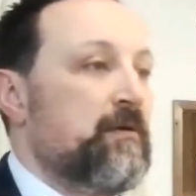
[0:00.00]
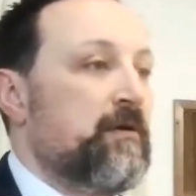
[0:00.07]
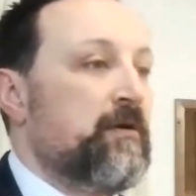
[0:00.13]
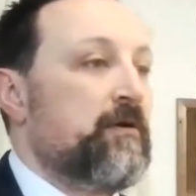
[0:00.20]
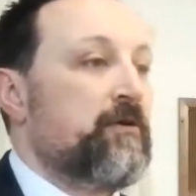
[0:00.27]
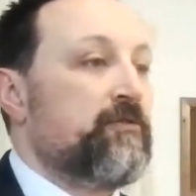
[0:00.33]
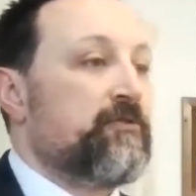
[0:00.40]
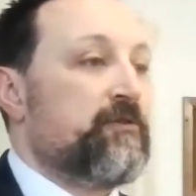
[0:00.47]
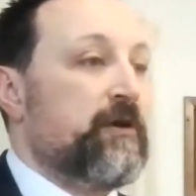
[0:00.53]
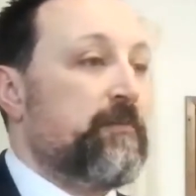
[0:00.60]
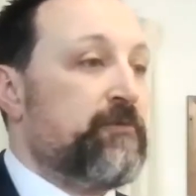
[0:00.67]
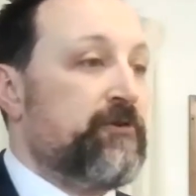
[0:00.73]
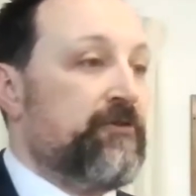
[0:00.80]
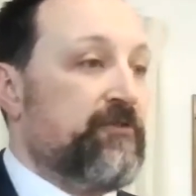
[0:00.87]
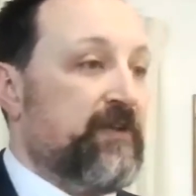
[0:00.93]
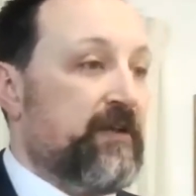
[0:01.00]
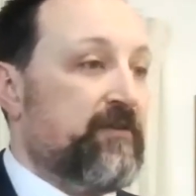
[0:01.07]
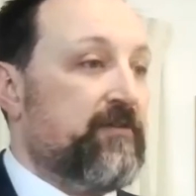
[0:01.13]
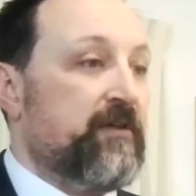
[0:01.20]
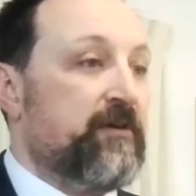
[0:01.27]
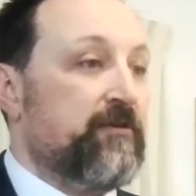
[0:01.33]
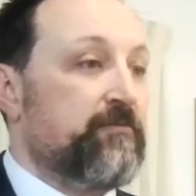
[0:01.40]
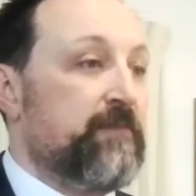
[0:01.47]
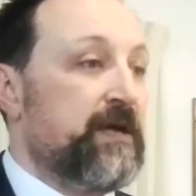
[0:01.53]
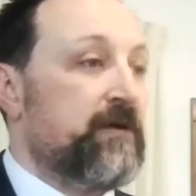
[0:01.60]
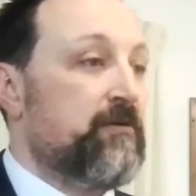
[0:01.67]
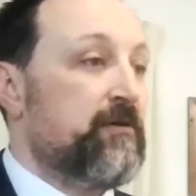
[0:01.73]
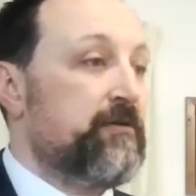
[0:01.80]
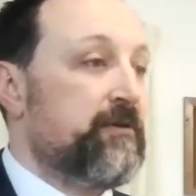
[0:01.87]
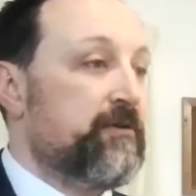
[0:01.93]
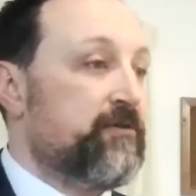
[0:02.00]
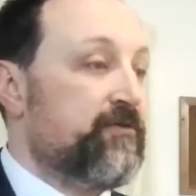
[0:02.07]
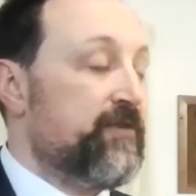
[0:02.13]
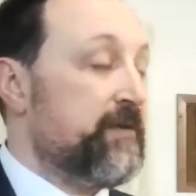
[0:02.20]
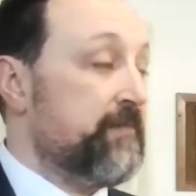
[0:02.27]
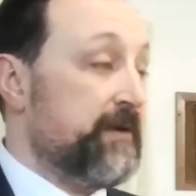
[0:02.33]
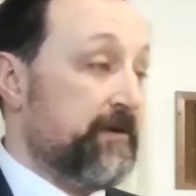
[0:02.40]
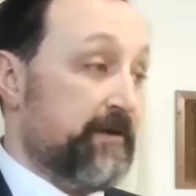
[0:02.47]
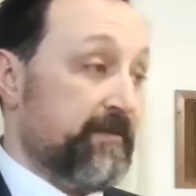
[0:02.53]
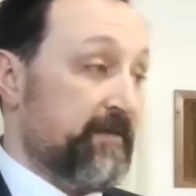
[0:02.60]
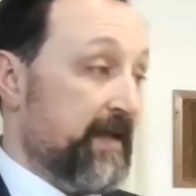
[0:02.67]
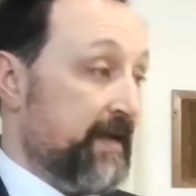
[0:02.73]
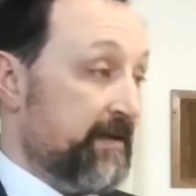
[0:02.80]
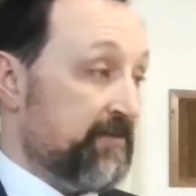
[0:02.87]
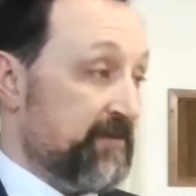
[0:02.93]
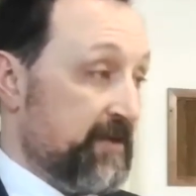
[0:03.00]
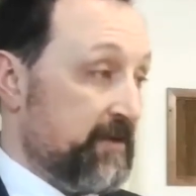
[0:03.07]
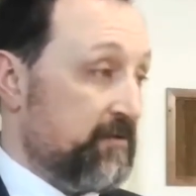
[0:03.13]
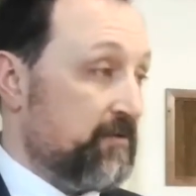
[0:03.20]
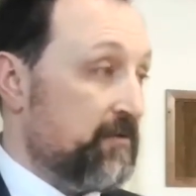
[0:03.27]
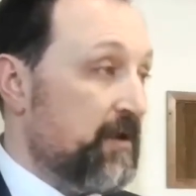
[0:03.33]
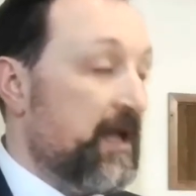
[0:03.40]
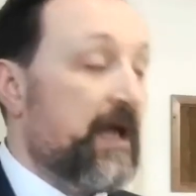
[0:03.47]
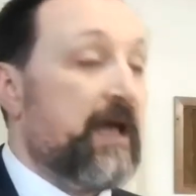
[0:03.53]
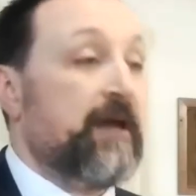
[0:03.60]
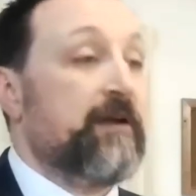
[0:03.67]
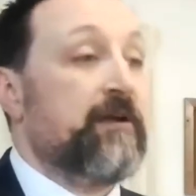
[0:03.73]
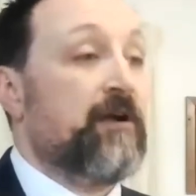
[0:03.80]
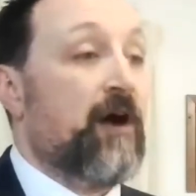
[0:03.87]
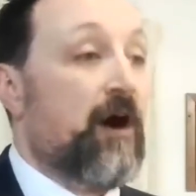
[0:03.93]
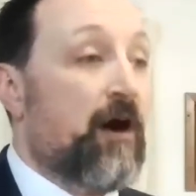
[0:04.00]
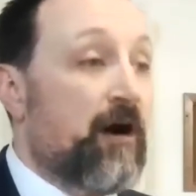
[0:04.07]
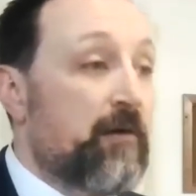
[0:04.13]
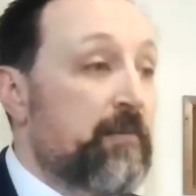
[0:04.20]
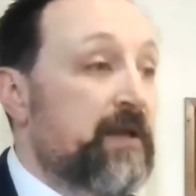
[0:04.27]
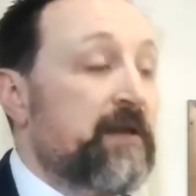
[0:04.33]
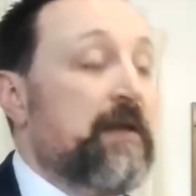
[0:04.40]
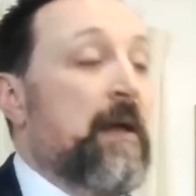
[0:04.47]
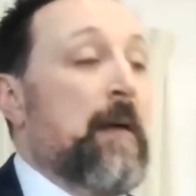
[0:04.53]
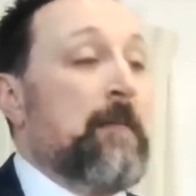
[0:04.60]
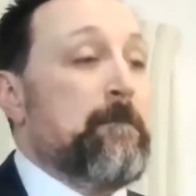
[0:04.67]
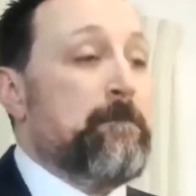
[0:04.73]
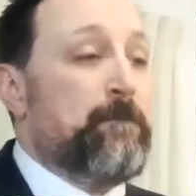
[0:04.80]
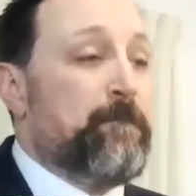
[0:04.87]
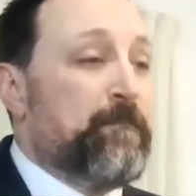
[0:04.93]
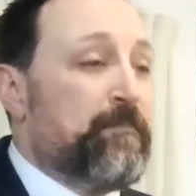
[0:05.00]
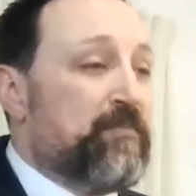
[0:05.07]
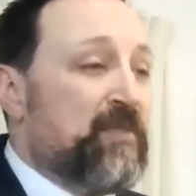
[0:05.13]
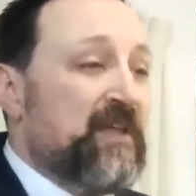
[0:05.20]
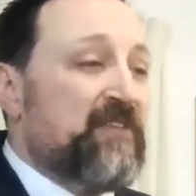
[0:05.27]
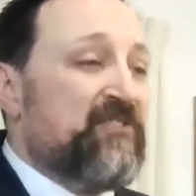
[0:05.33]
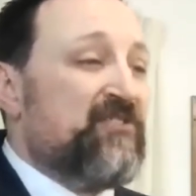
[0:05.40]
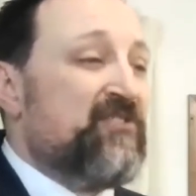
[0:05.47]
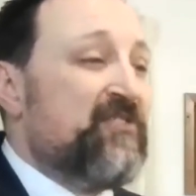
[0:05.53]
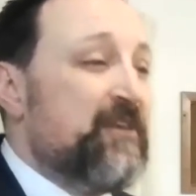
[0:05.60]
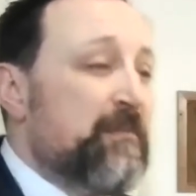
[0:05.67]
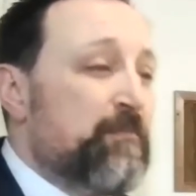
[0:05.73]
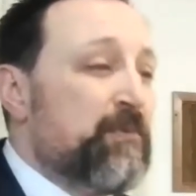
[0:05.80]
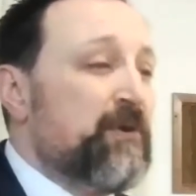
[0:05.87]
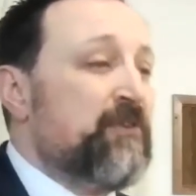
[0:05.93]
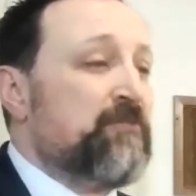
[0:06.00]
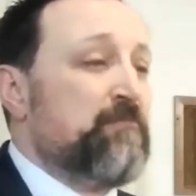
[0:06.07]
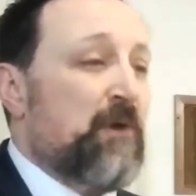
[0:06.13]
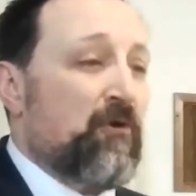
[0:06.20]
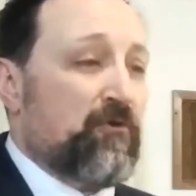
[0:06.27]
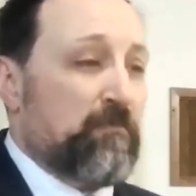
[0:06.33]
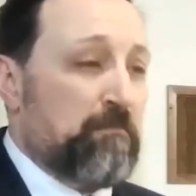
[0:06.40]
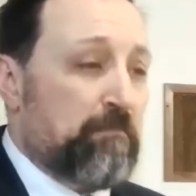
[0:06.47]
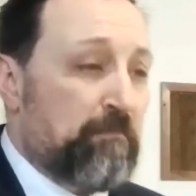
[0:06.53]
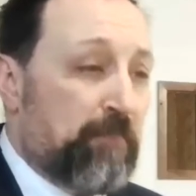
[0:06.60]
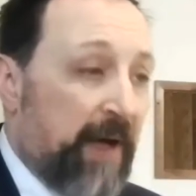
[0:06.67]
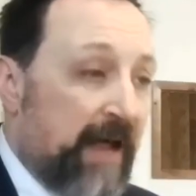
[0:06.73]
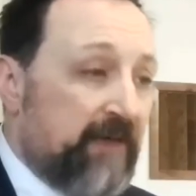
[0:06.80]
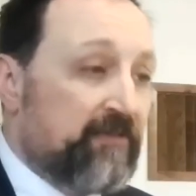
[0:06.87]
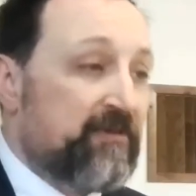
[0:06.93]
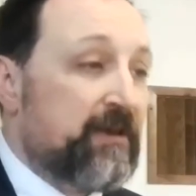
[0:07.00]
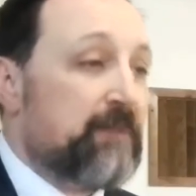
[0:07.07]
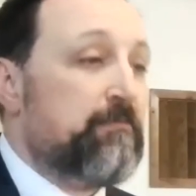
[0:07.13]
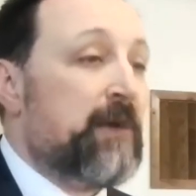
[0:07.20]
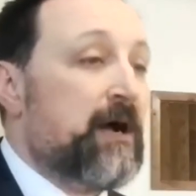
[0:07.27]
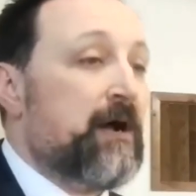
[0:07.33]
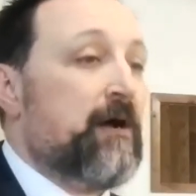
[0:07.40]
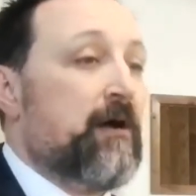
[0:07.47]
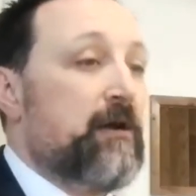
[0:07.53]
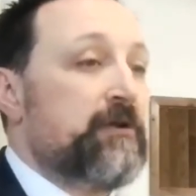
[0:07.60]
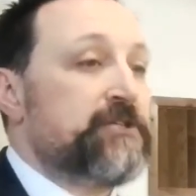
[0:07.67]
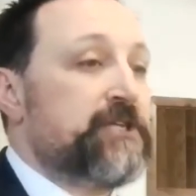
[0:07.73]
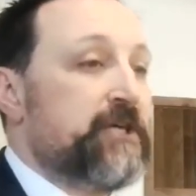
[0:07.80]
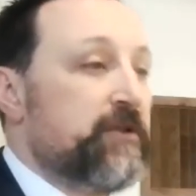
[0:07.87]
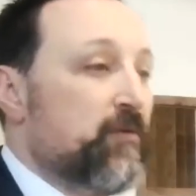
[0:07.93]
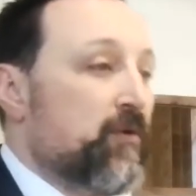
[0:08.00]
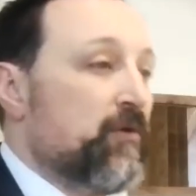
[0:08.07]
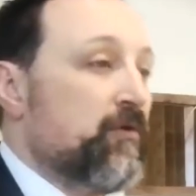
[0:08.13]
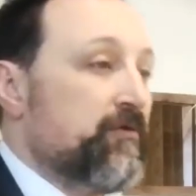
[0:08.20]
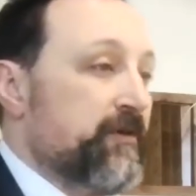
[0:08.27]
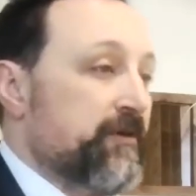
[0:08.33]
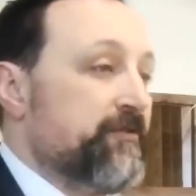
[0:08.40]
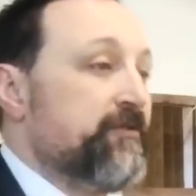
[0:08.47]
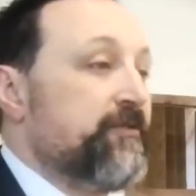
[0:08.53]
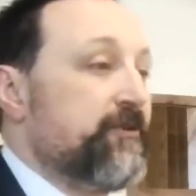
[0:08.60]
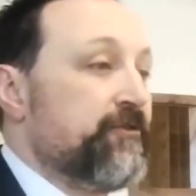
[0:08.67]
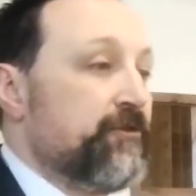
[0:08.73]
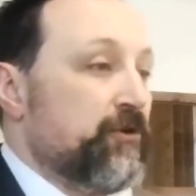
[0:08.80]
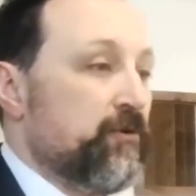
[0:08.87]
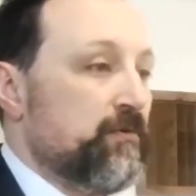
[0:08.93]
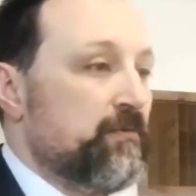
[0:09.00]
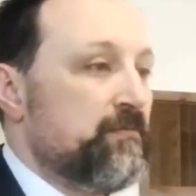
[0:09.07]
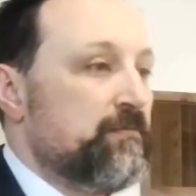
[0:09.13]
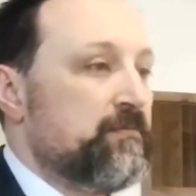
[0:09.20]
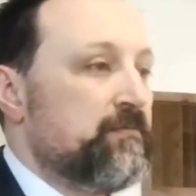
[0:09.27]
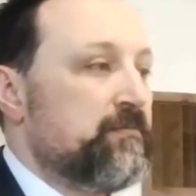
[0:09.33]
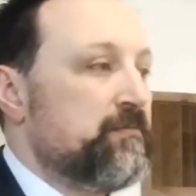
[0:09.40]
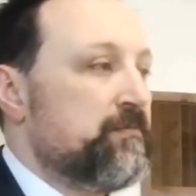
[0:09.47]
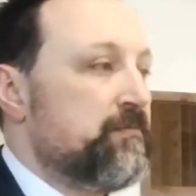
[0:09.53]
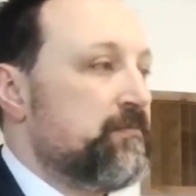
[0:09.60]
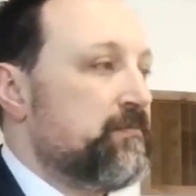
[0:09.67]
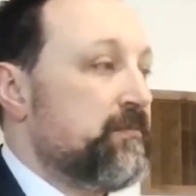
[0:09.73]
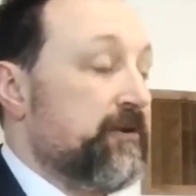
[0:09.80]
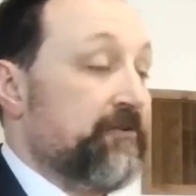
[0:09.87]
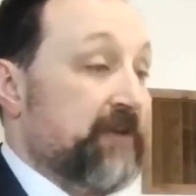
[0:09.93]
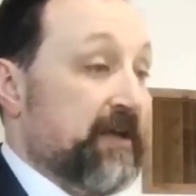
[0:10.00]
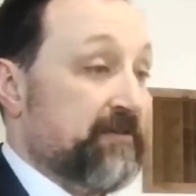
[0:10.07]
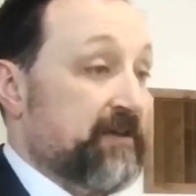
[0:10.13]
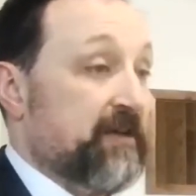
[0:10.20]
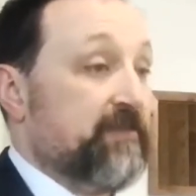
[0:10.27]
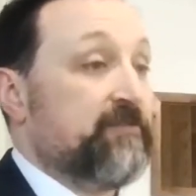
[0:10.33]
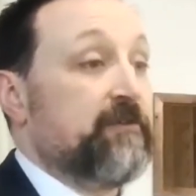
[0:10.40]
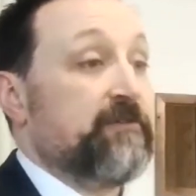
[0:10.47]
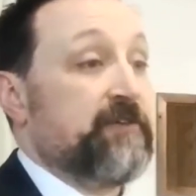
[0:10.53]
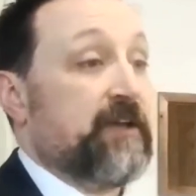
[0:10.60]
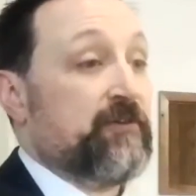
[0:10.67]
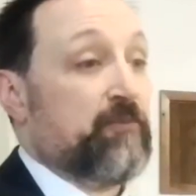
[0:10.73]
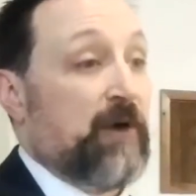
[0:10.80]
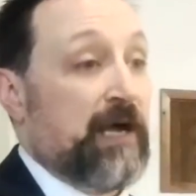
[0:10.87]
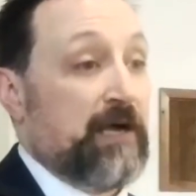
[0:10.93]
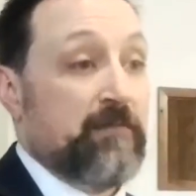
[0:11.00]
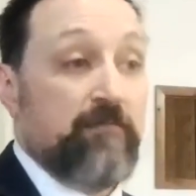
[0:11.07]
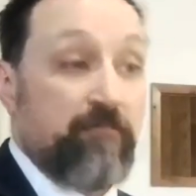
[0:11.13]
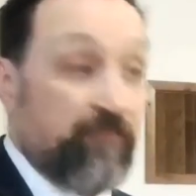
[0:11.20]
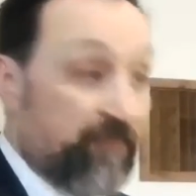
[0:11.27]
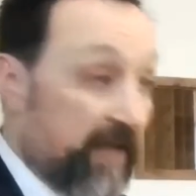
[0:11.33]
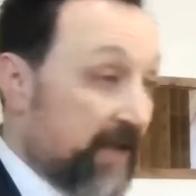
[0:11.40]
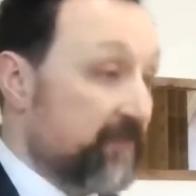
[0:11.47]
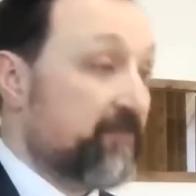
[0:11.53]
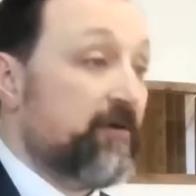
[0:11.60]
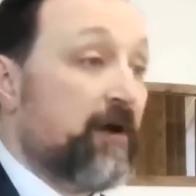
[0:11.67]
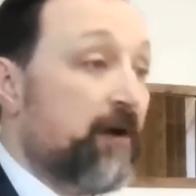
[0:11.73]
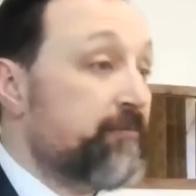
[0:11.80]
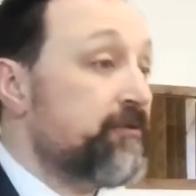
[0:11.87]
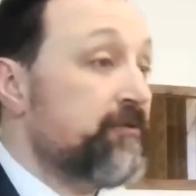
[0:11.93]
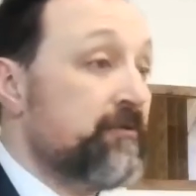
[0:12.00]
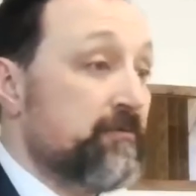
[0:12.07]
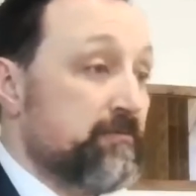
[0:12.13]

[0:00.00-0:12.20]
Scripture says there's male and there's female, and that is it. And the simplest, most basic biology in the world tells you there's two. There's XX and there's XY. That's the options.